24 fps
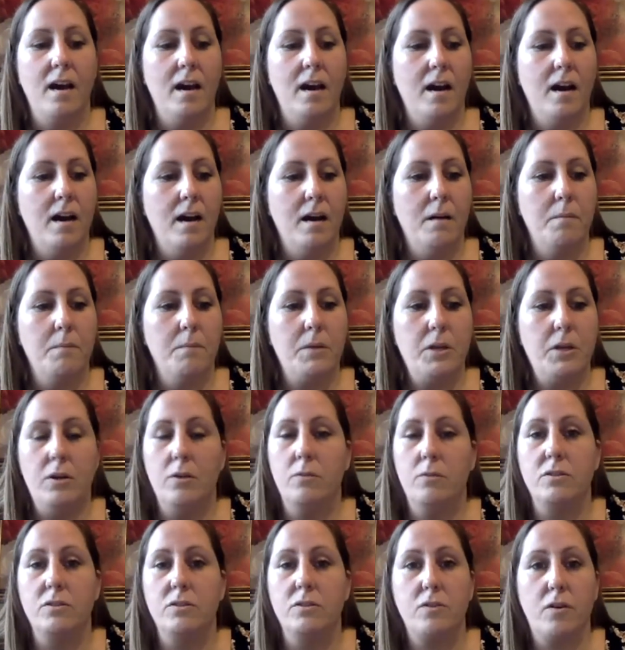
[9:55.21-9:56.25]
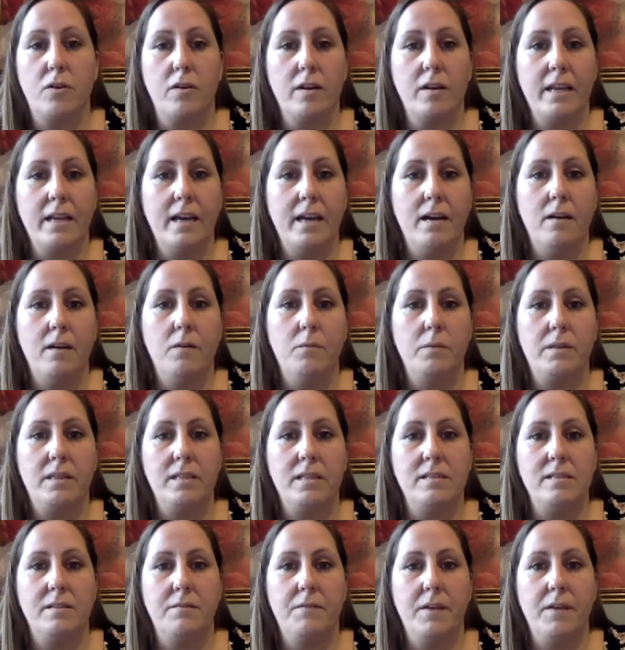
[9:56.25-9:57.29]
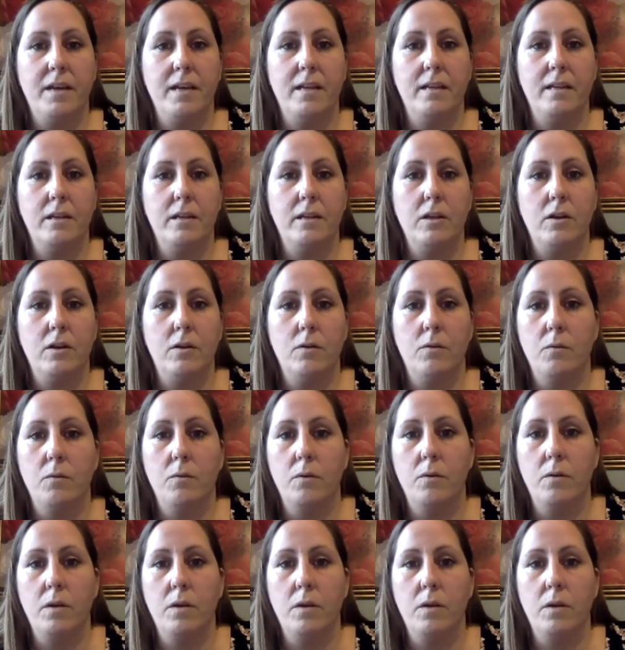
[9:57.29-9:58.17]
um, you know starting out with this event you know